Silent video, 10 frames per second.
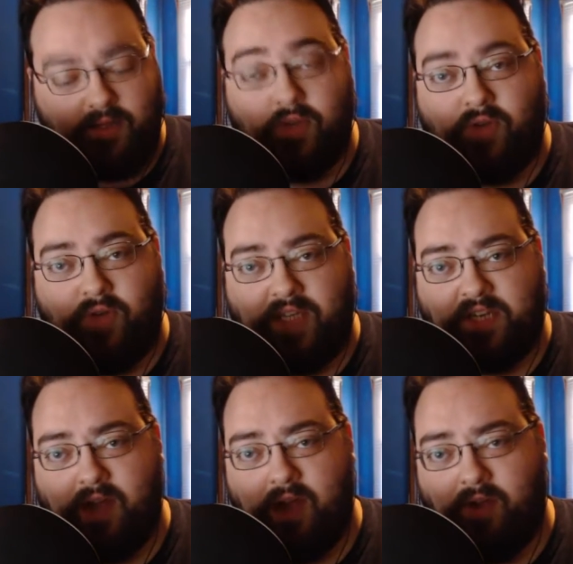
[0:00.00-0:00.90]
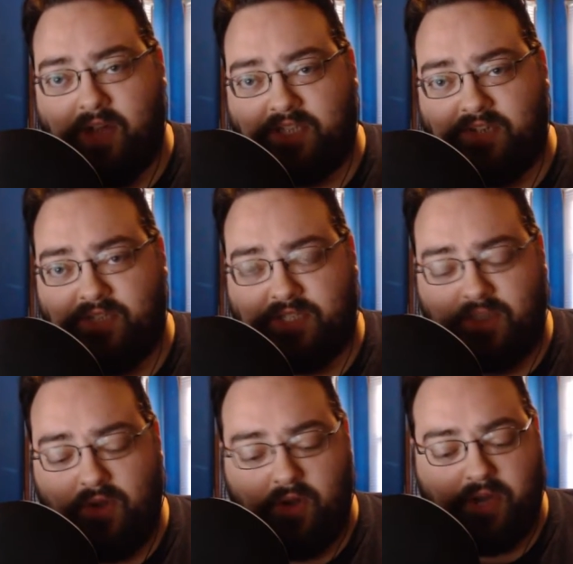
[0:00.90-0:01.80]
loot crates and cargo crates are in
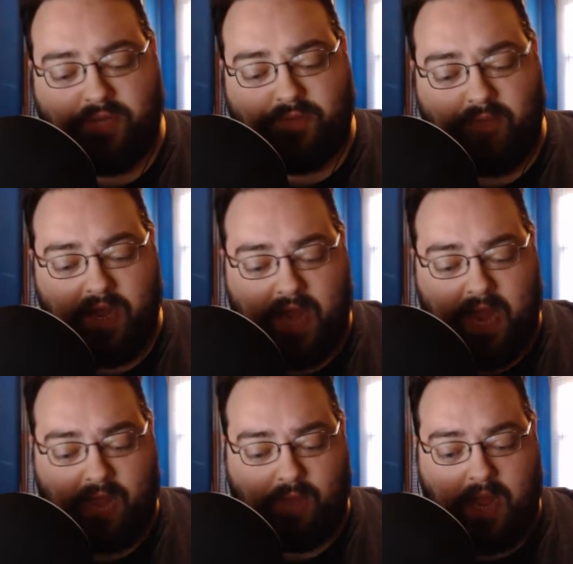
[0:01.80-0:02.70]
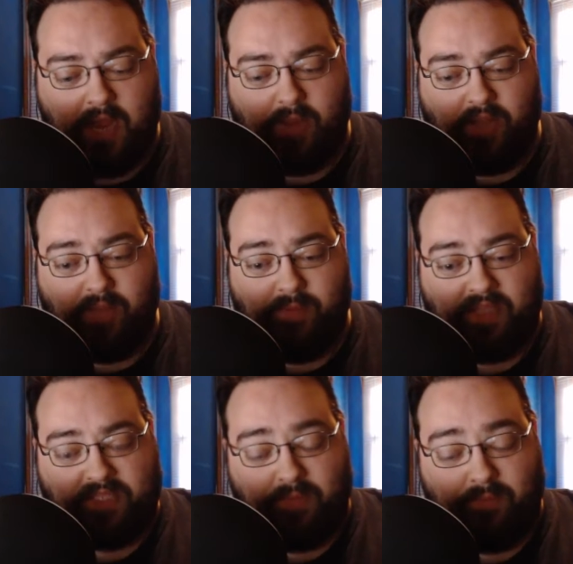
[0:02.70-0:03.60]
storage, but I can break them
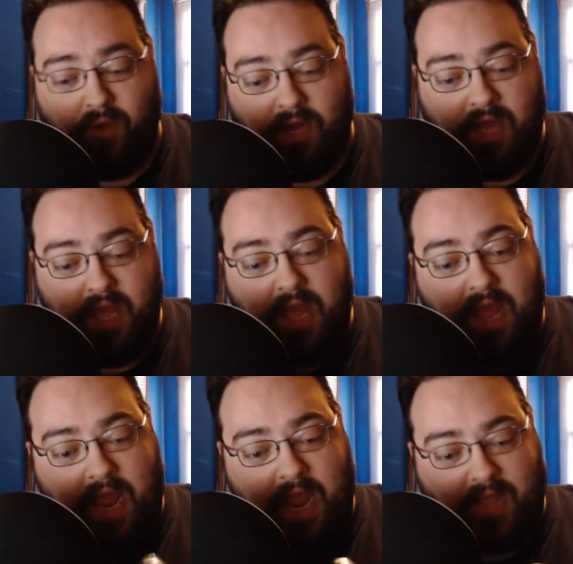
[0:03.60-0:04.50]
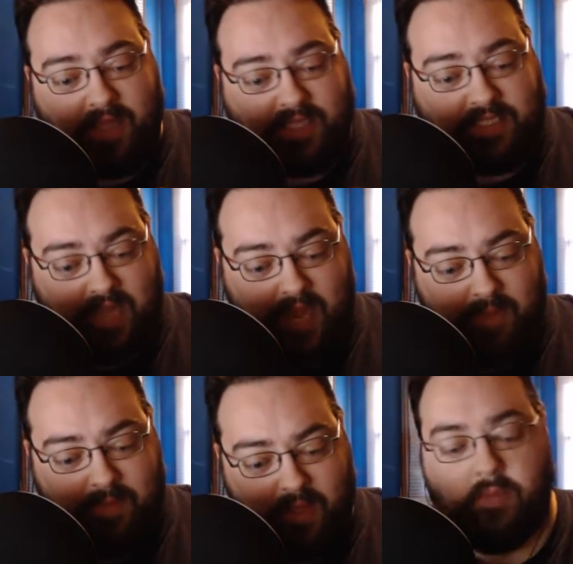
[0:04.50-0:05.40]
out at some point. And this
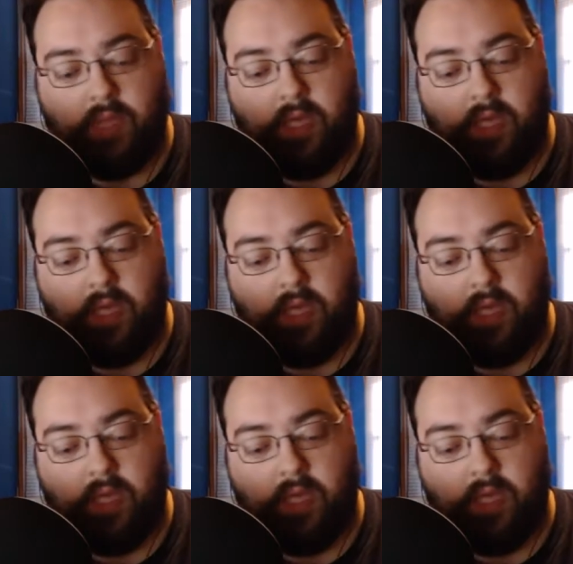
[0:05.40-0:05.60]
time,